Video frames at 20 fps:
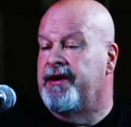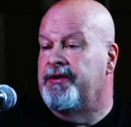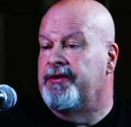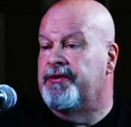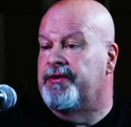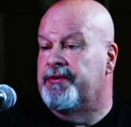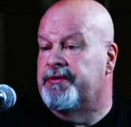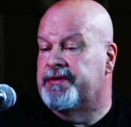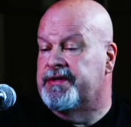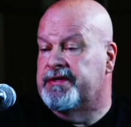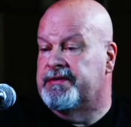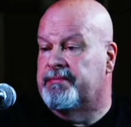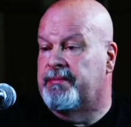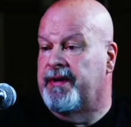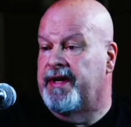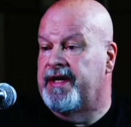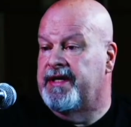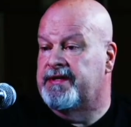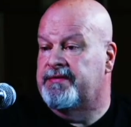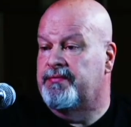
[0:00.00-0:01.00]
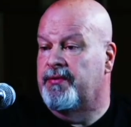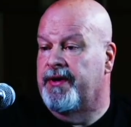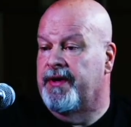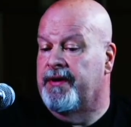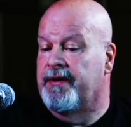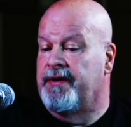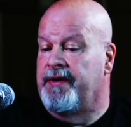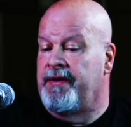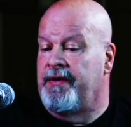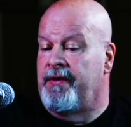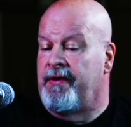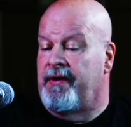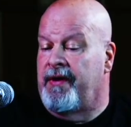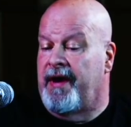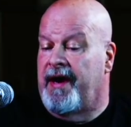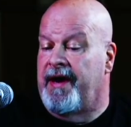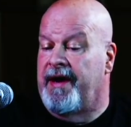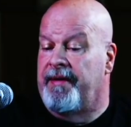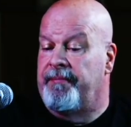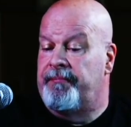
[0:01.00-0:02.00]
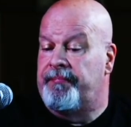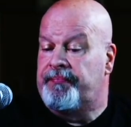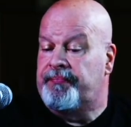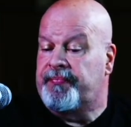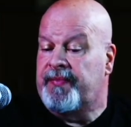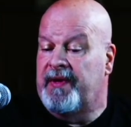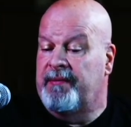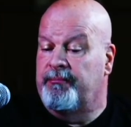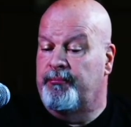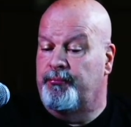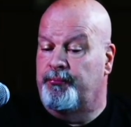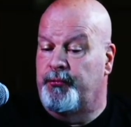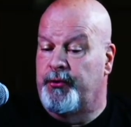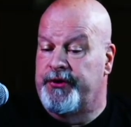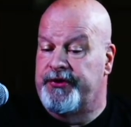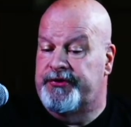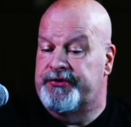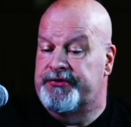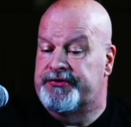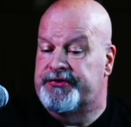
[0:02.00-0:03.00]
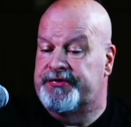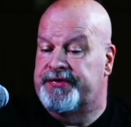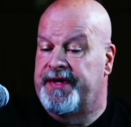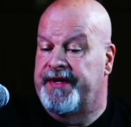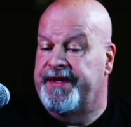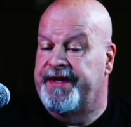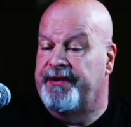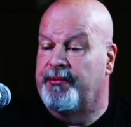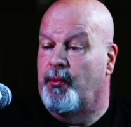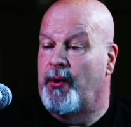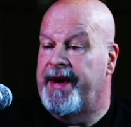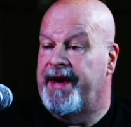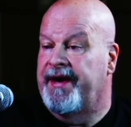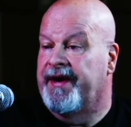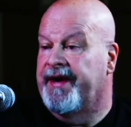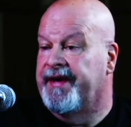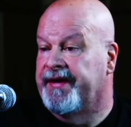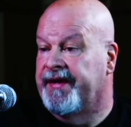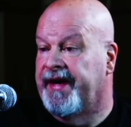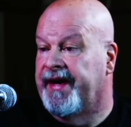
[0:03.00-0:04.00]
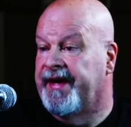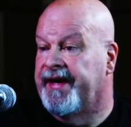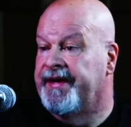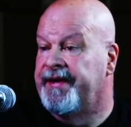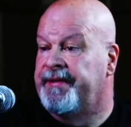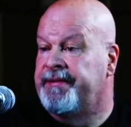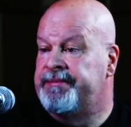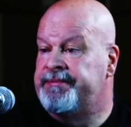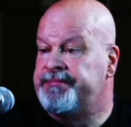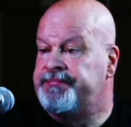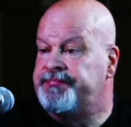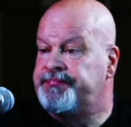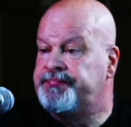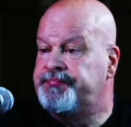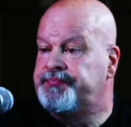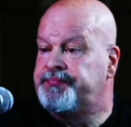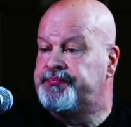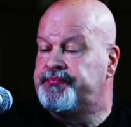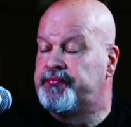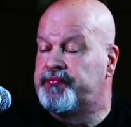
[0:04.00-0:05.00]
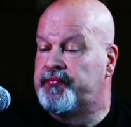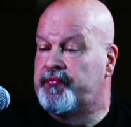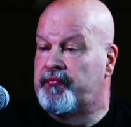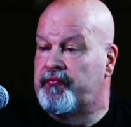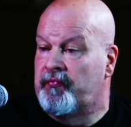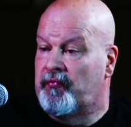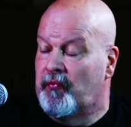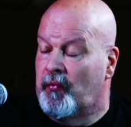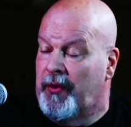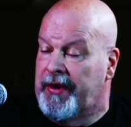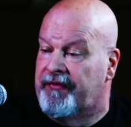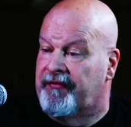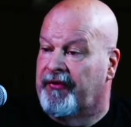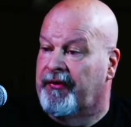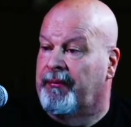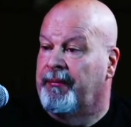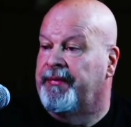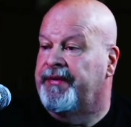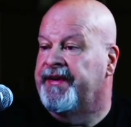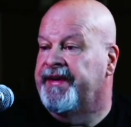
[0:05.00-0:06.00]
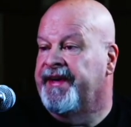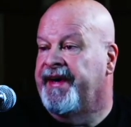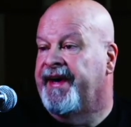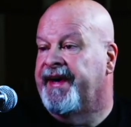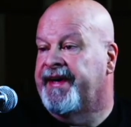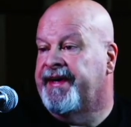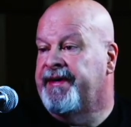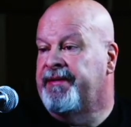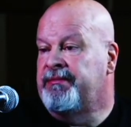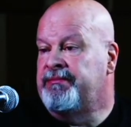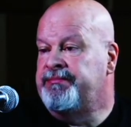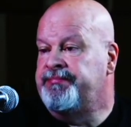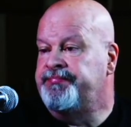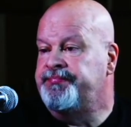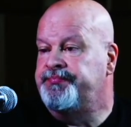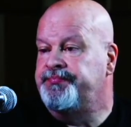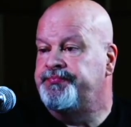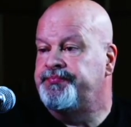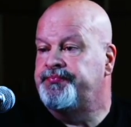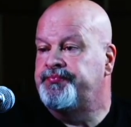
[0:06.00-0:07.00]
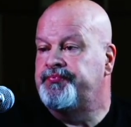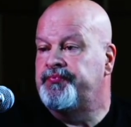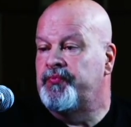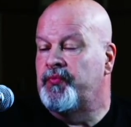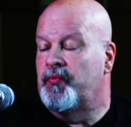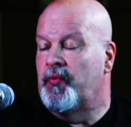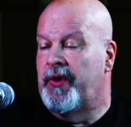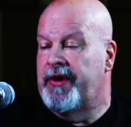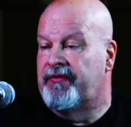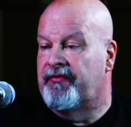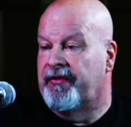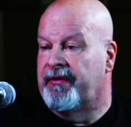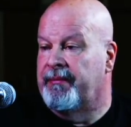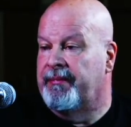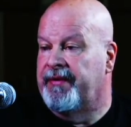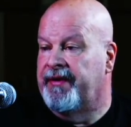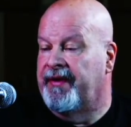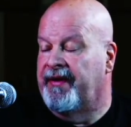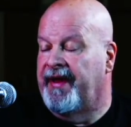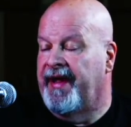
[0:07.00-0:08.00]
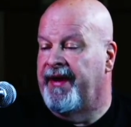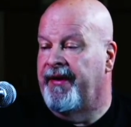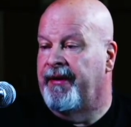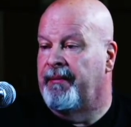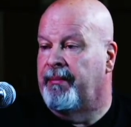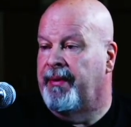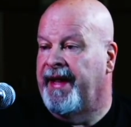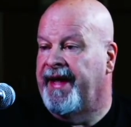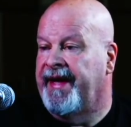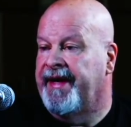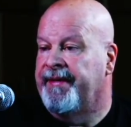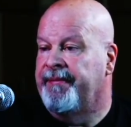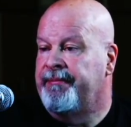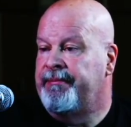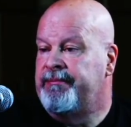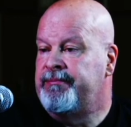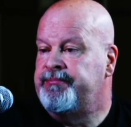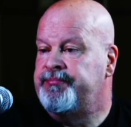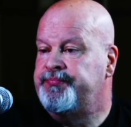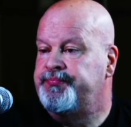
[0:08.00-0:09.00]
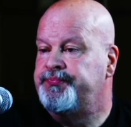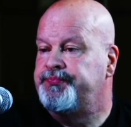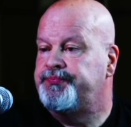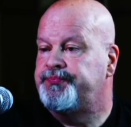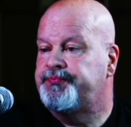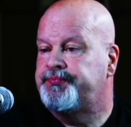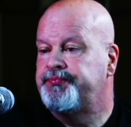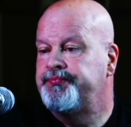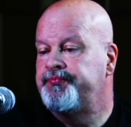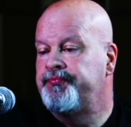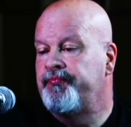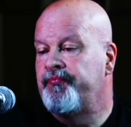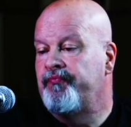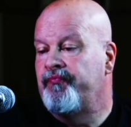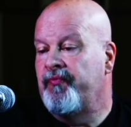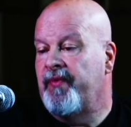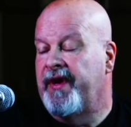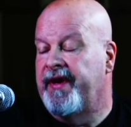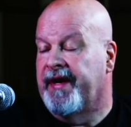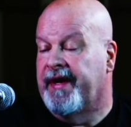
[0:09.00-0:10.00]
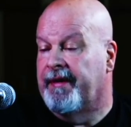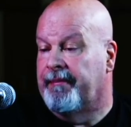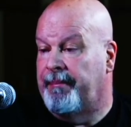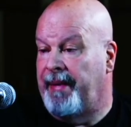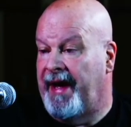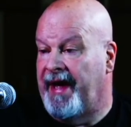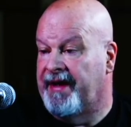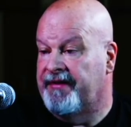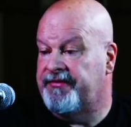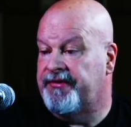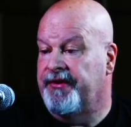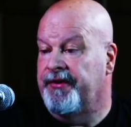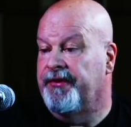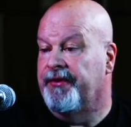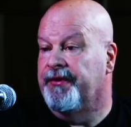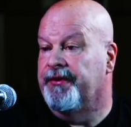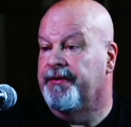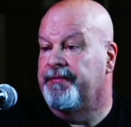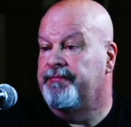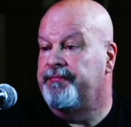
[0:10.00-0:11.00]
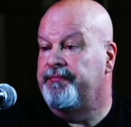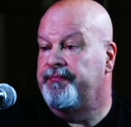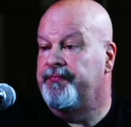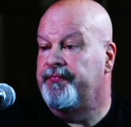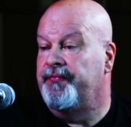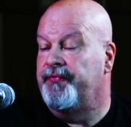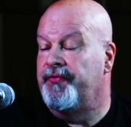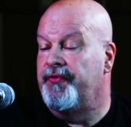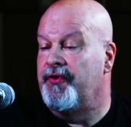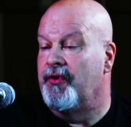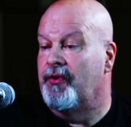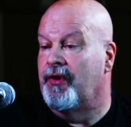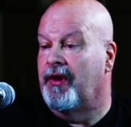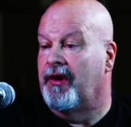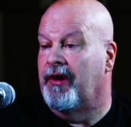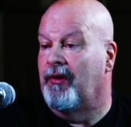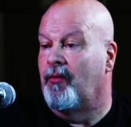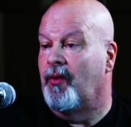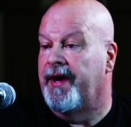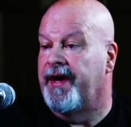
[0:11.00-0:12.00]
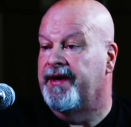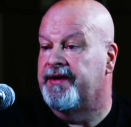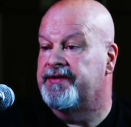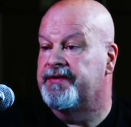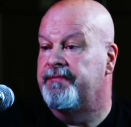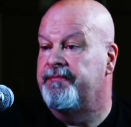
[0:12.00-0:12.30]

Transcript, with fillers: there was this place where preachers had to wait on God, wait for him to talk, wait for him to lay out a plan, and get past their little ways.